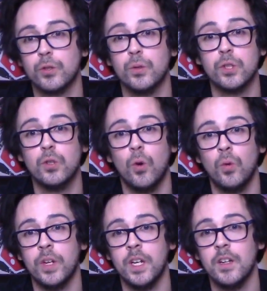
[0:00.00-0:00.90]
so it's not
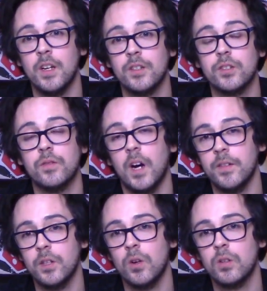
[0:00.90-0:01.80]
only
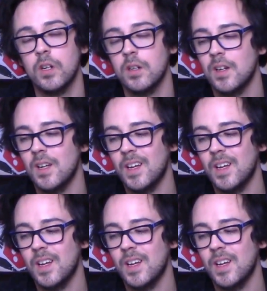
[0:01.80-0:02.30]
surviving longer,